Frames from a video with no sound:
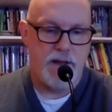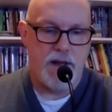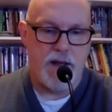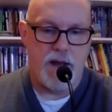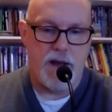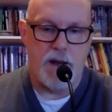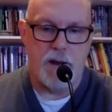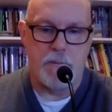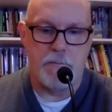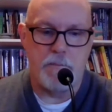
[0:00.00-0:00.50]

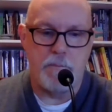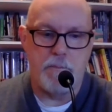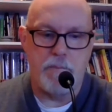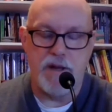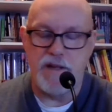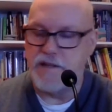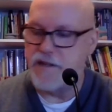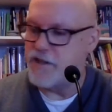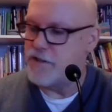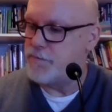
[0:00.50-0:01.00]

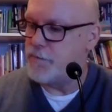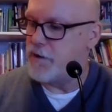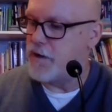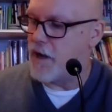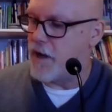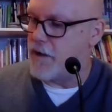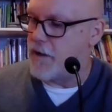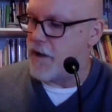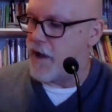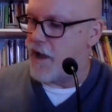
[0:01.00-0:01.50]
But this book,
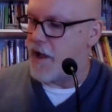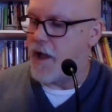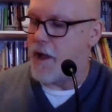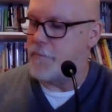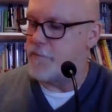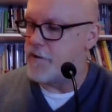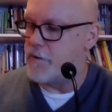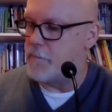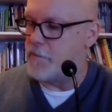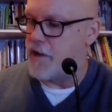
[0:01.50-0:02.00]
I
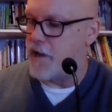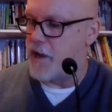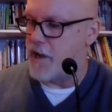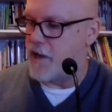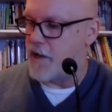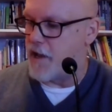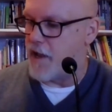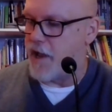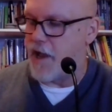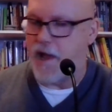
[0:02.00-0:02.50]
happened to be
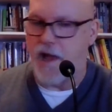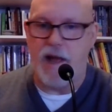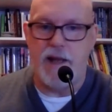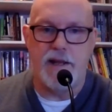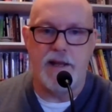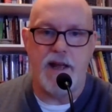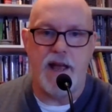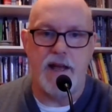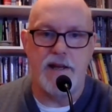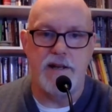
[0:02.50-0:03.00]

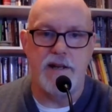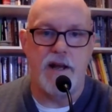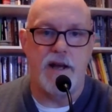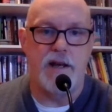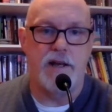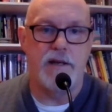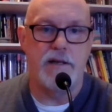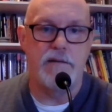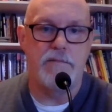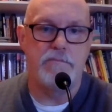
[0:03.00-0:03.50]

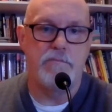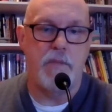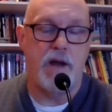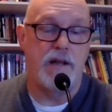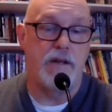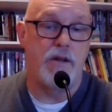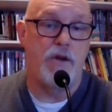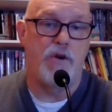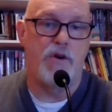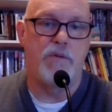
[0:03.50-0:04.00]
at my
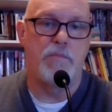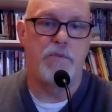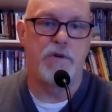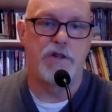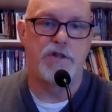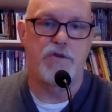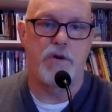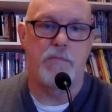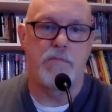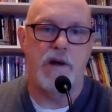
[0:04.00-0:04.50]
local
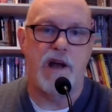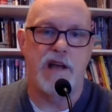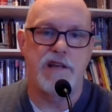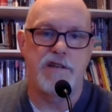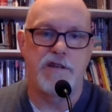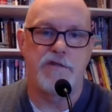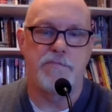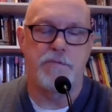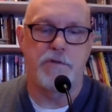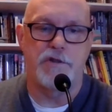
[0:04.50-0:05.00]
bookstore,
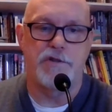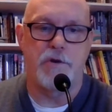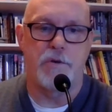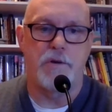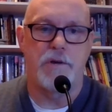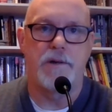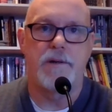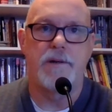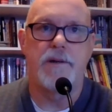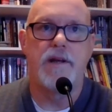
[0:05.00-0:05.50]
Brazos
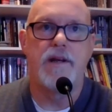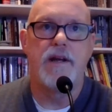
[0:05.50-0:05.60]
Bookstore.